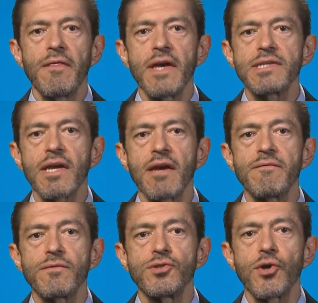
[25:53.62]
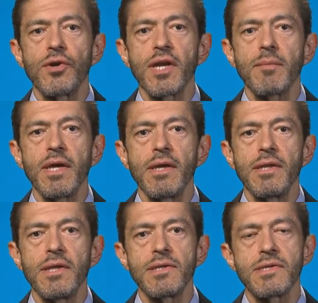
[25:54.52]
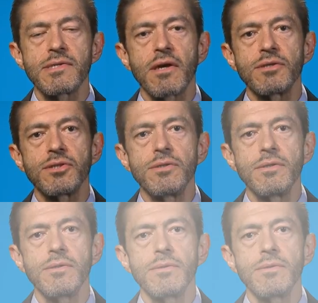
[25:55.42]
Thanks again for joining me in this discussion.